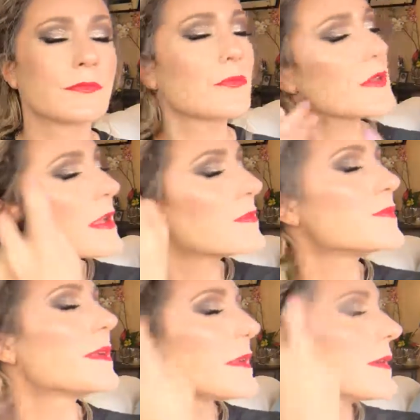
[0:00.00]
Feels like I'm spraying
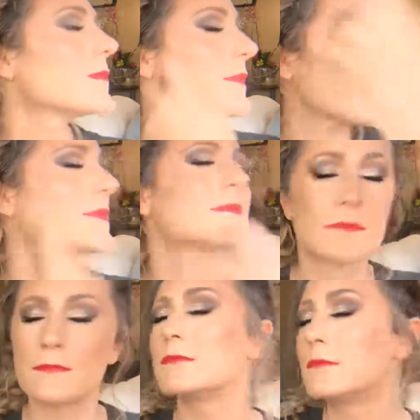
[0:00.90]
nothing on my face.
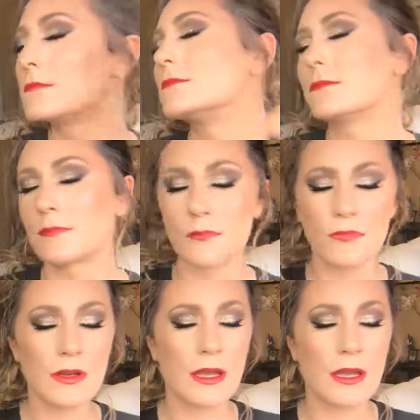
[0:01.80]
Very